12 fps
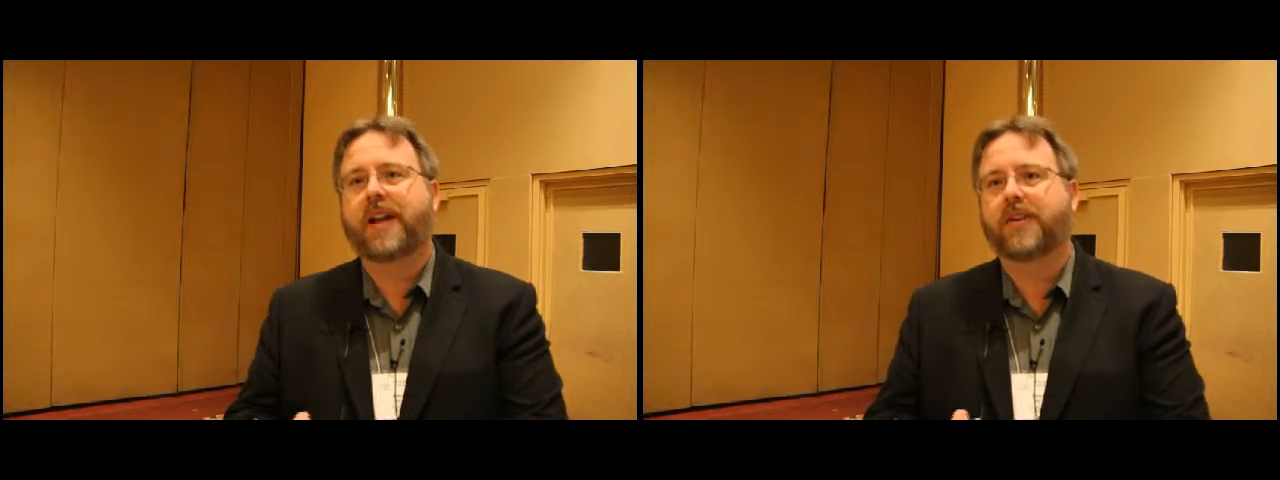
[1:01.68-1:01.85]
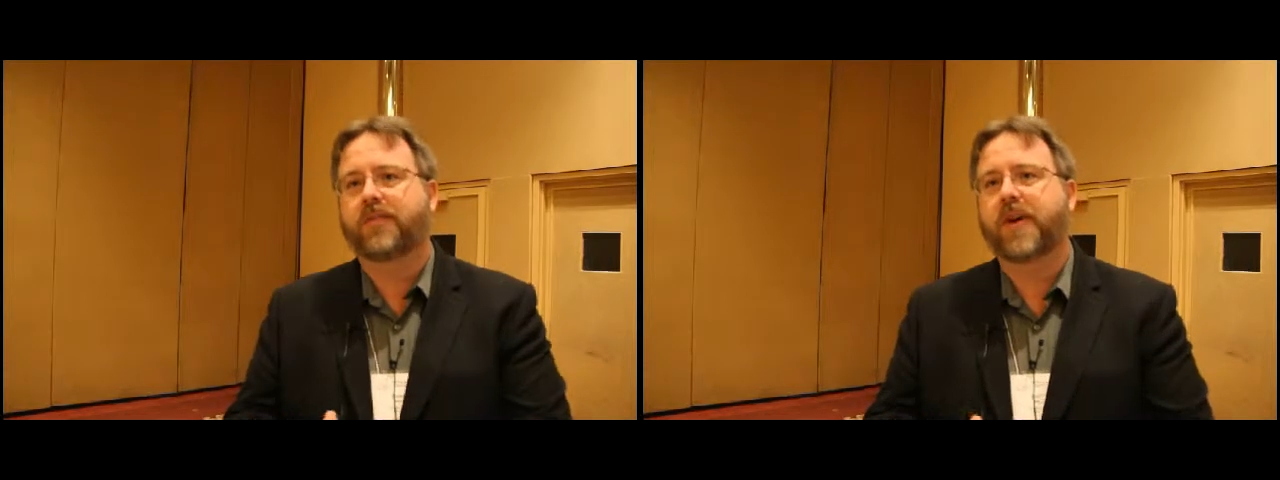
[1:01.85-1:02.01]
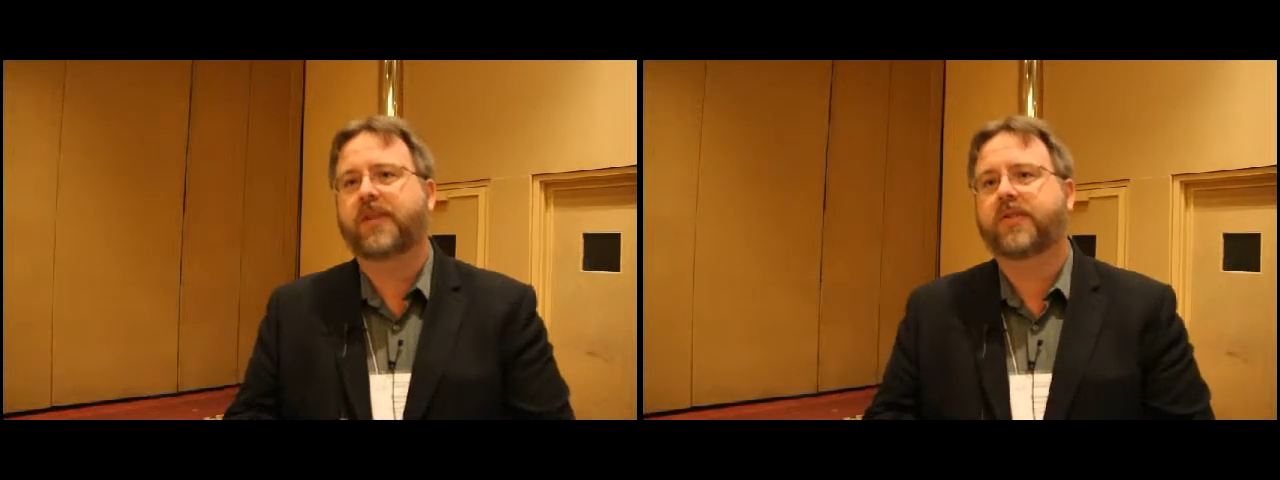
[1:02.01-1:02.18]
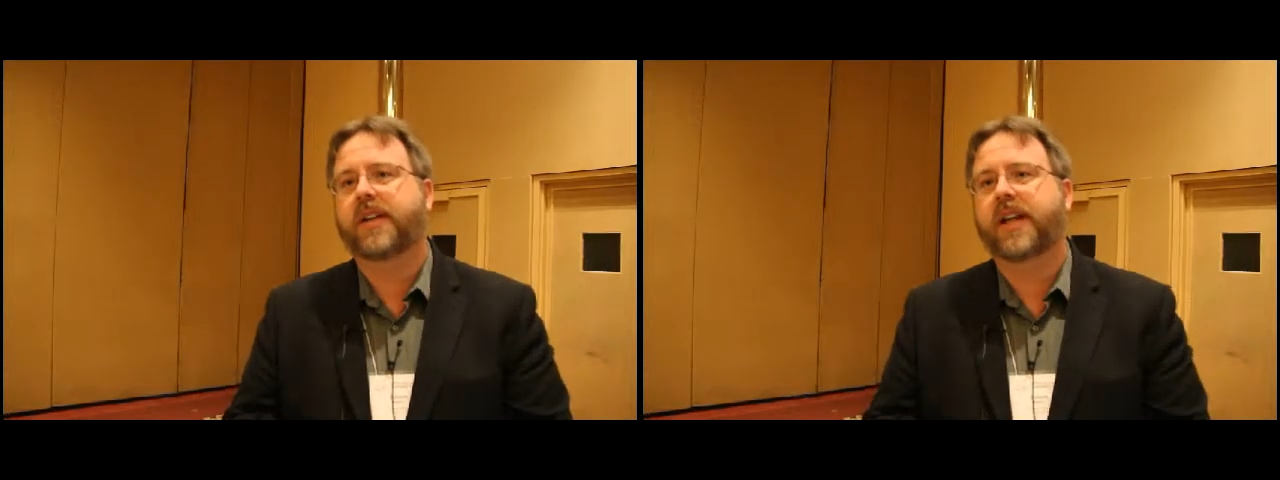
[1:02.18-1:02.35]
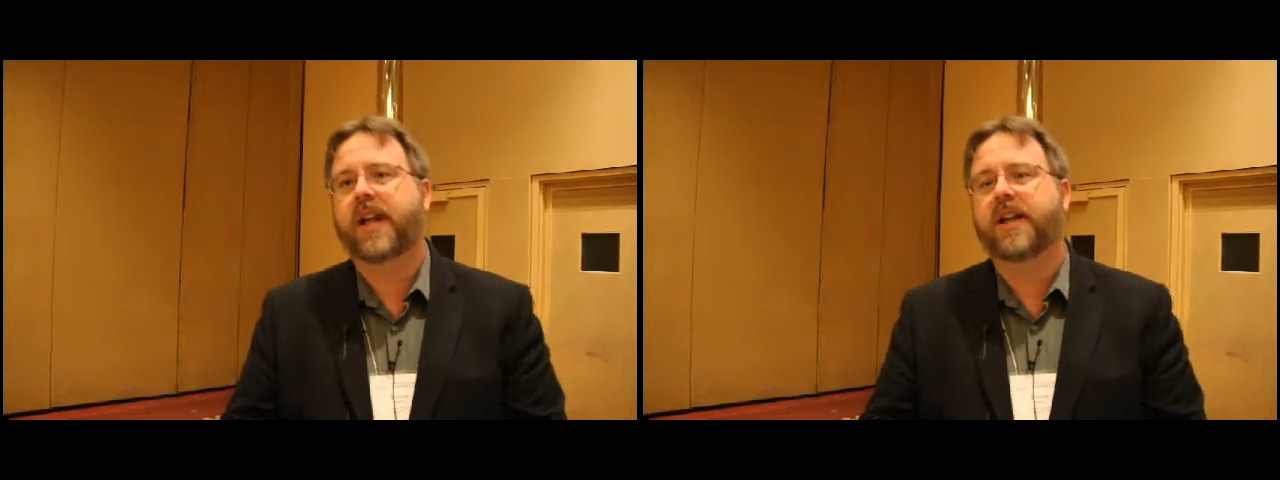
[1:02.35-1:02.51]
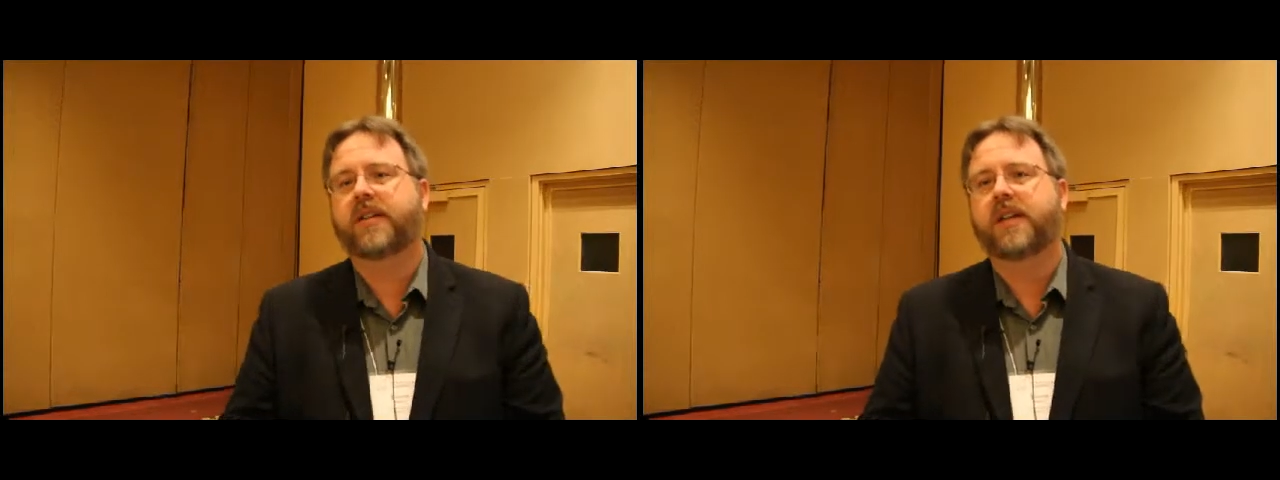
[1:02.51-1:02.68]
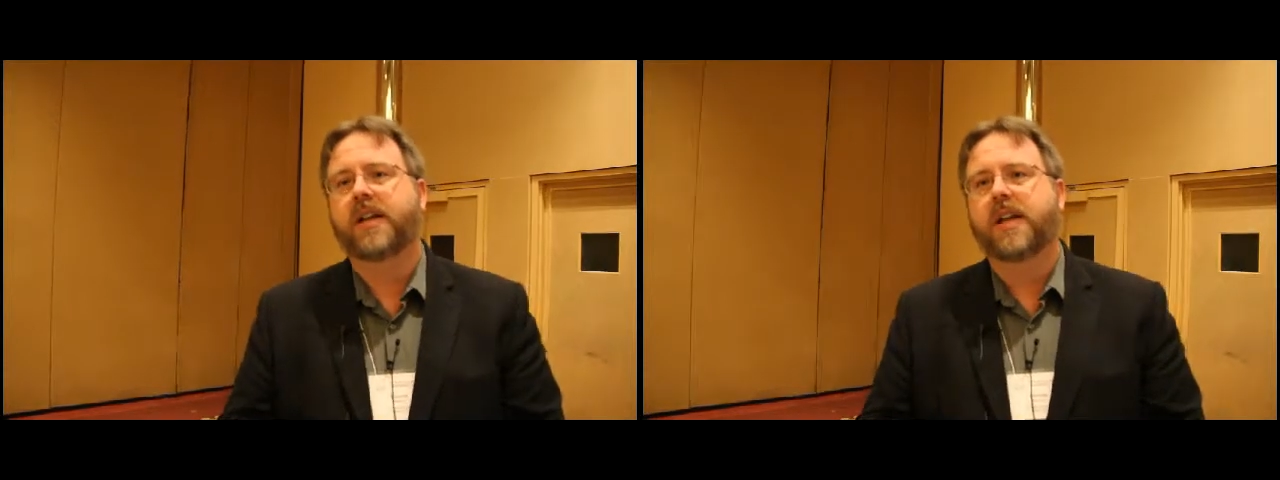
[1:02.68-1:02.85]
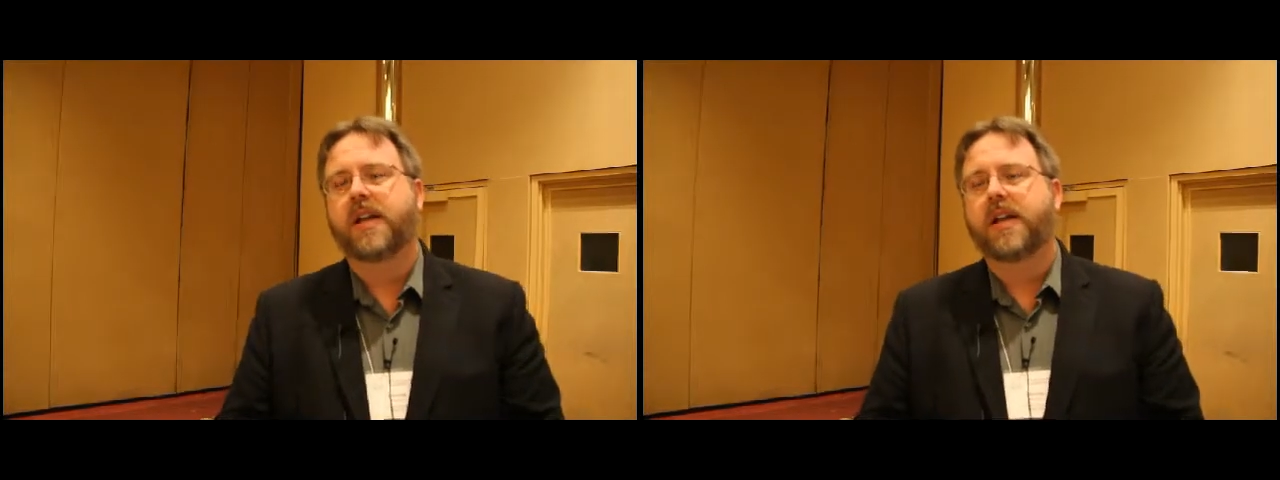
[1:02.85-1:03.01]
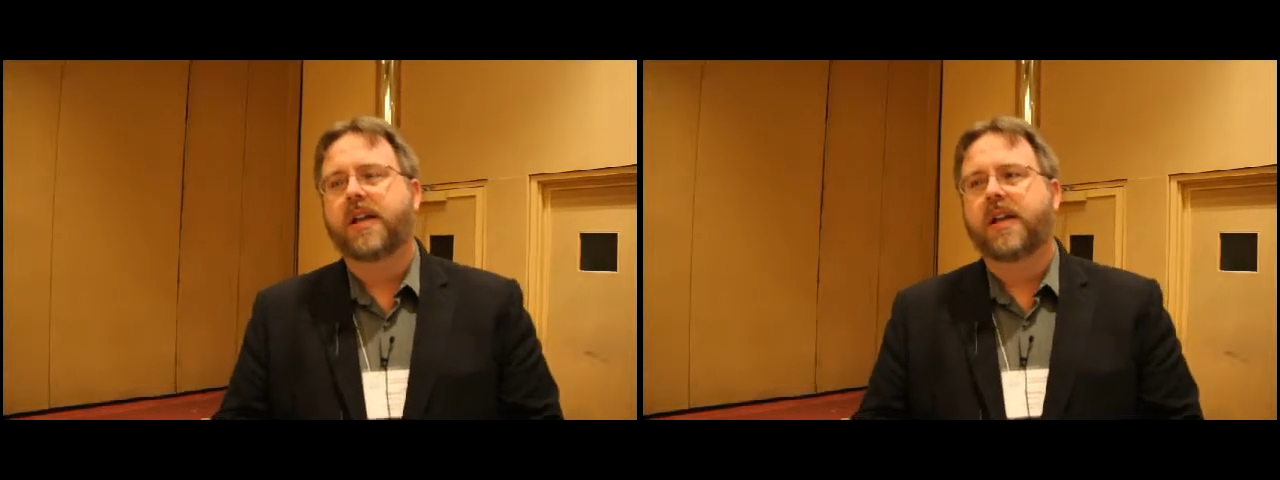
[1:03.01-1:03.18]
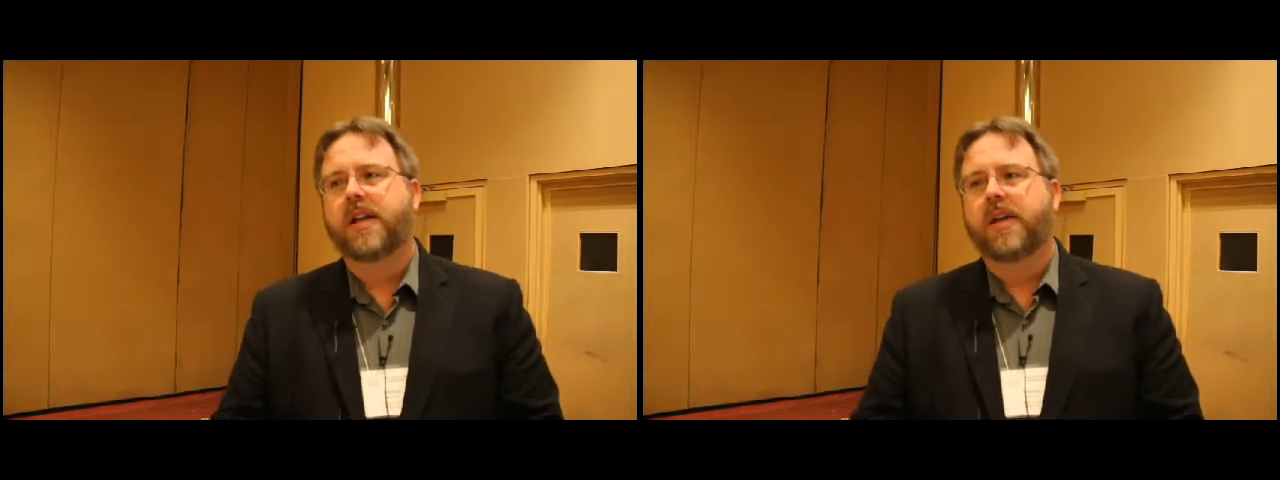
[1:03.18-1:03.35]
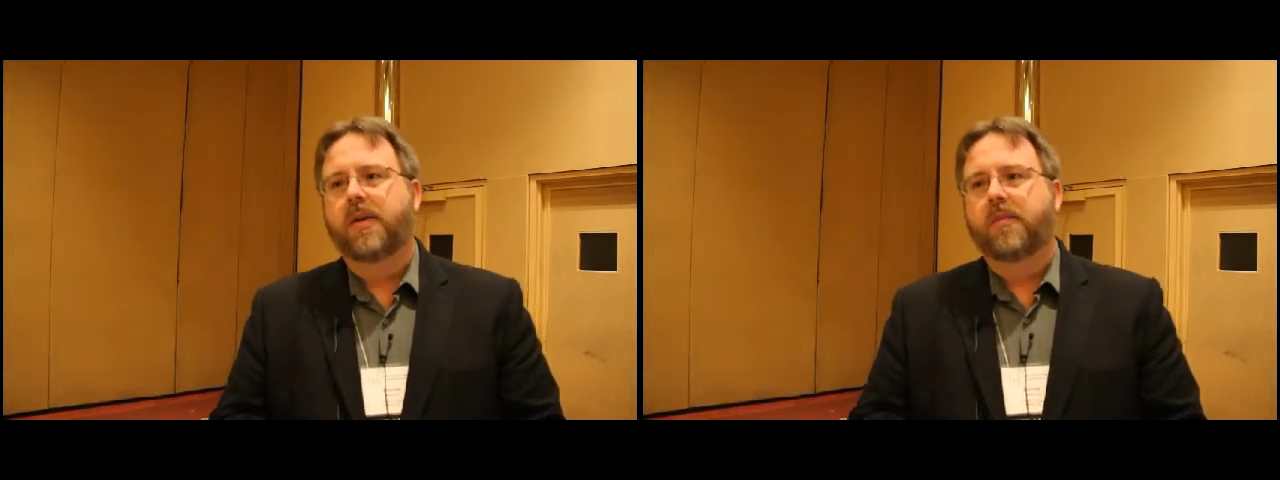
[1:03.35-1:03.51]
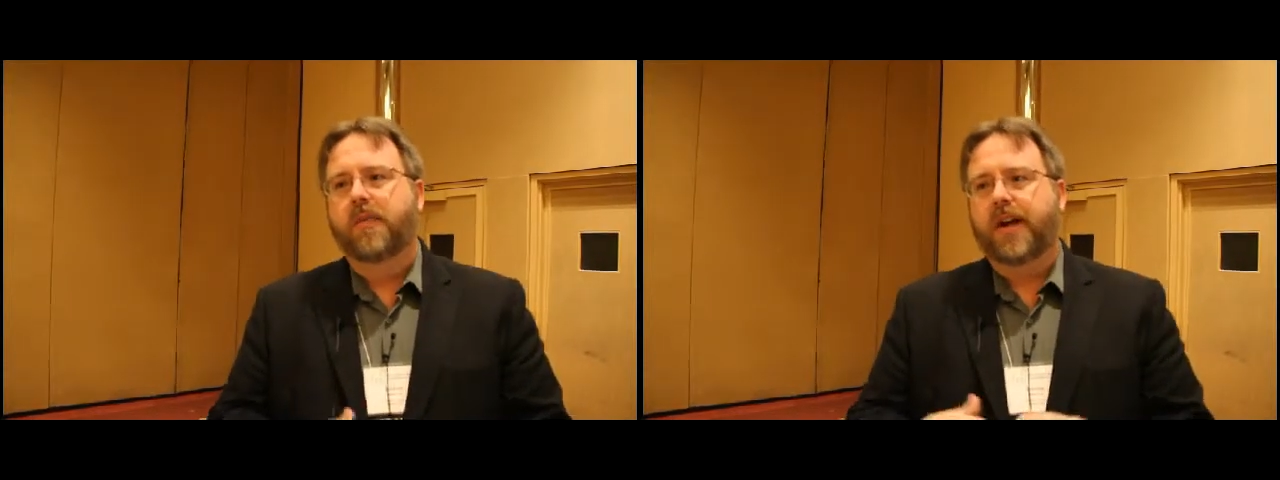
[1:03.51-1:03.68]
as best they can.
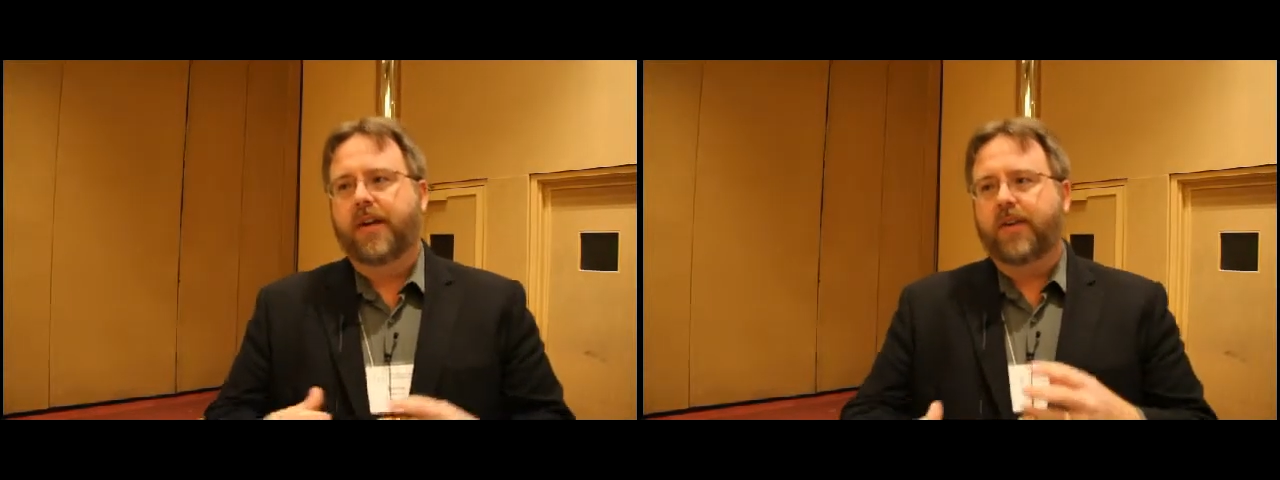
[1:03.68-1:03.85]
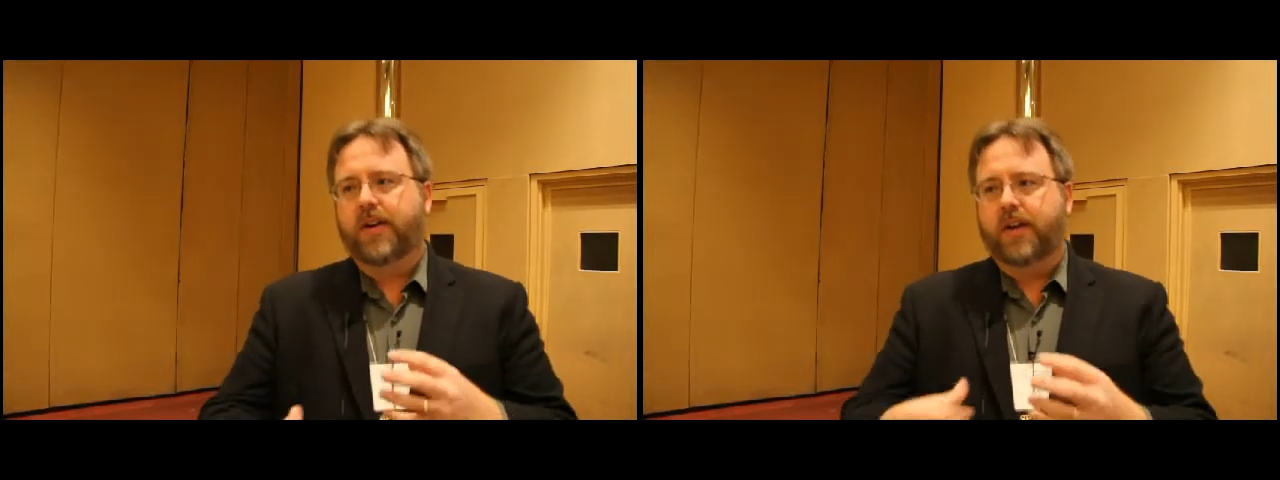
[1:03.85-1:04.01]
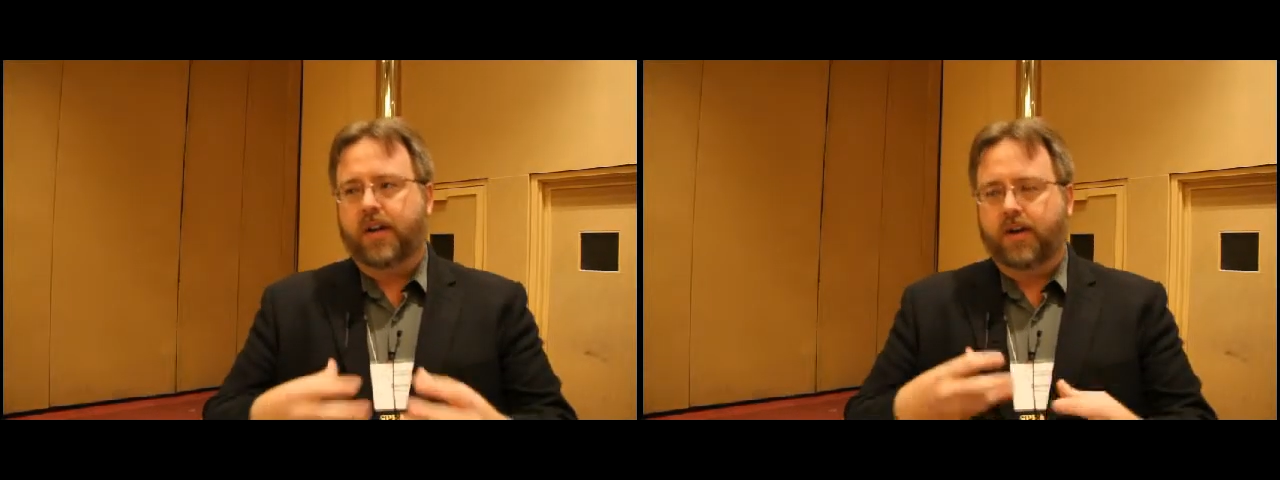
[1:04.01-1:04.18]
But even,